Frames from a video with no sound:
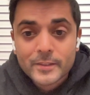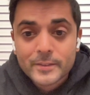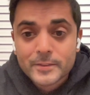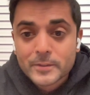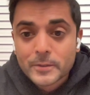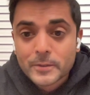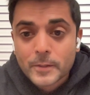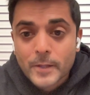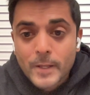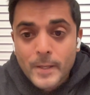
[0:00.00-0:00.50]
And
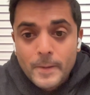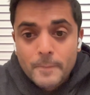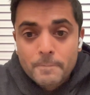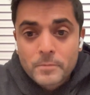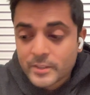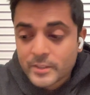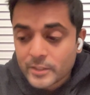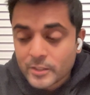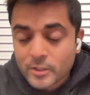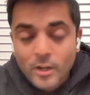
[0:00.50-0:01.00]
so the
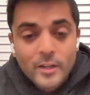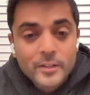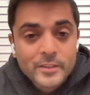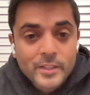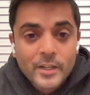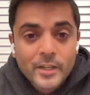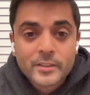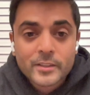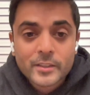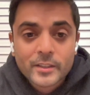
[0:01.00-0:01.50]
city
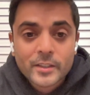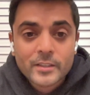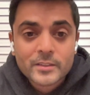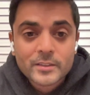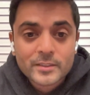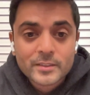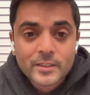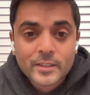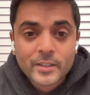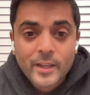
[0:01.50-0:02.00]
contacted
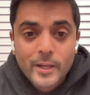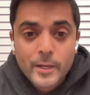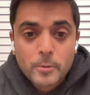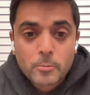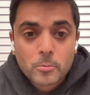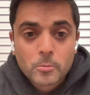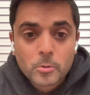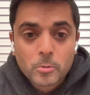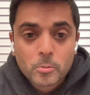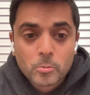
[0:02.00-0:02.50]
us and said,
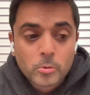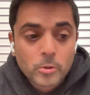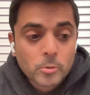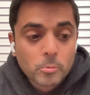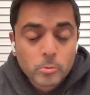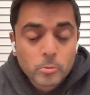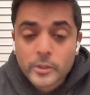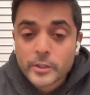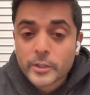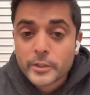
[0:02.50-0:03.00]
"Hey,
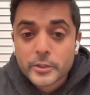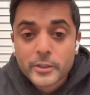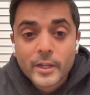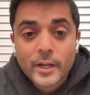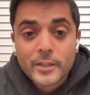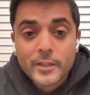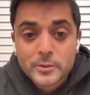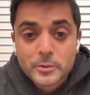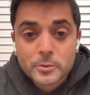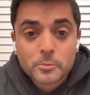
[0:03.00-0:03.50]
what are you
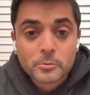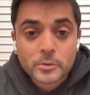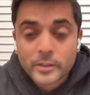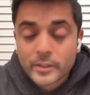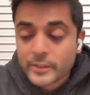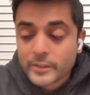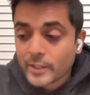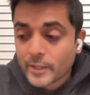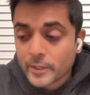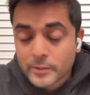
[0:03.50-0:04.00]
guys doing?" We're
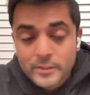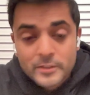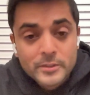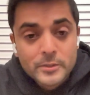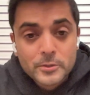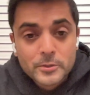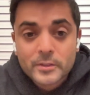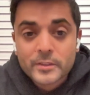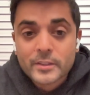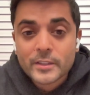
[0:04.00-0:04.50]
like, "Hey,
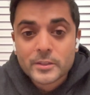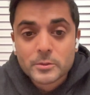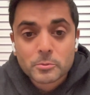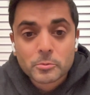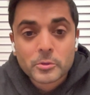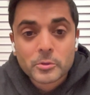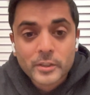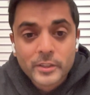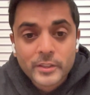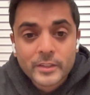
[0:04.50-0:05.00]
this is the things
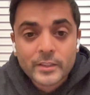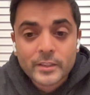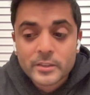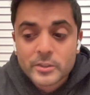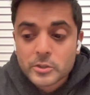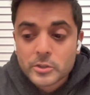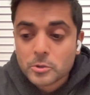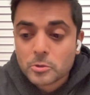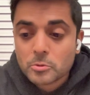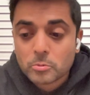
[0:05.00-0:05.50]
that we're looking
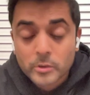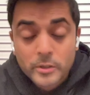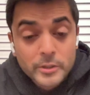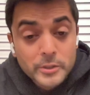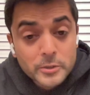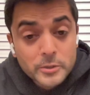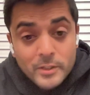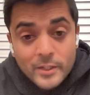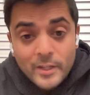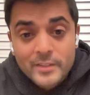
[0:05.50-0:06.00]
into. What are
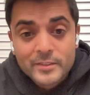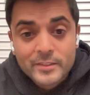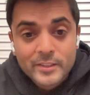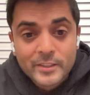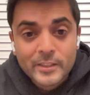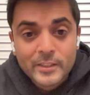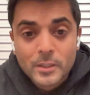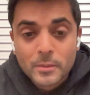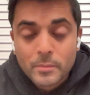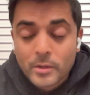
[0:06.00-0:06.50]
you guys
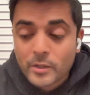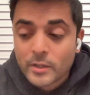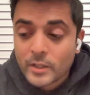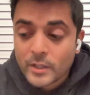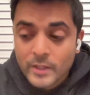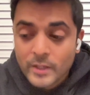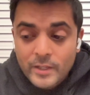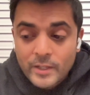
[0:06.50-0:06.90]
thinking about?